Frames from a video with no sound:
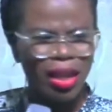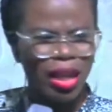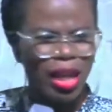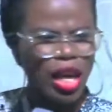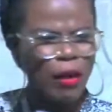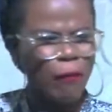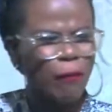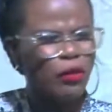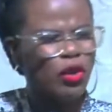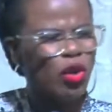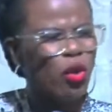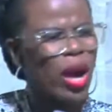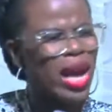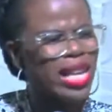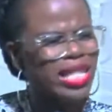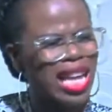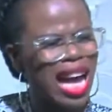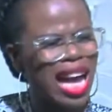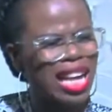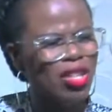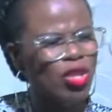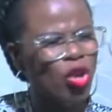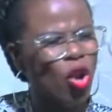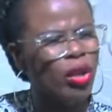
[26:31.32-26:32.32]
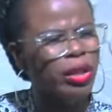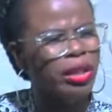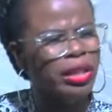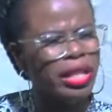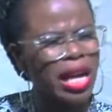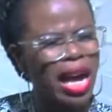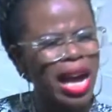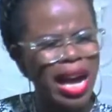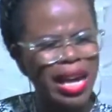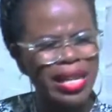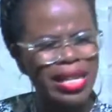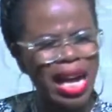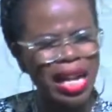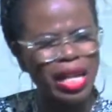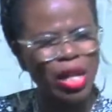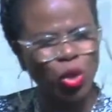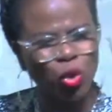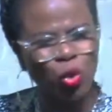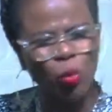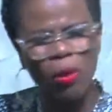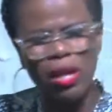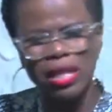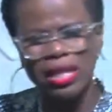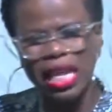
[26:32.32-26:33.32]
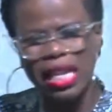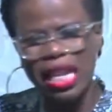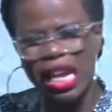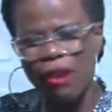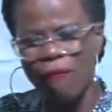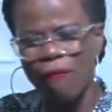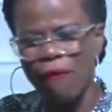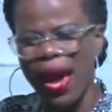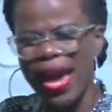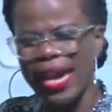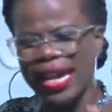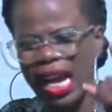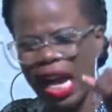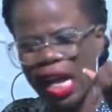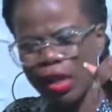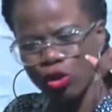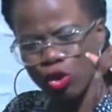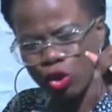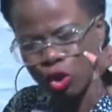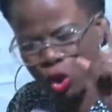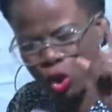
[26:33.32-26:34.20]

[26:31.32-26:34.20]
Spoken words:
If Christ had not died and this woman said, if I can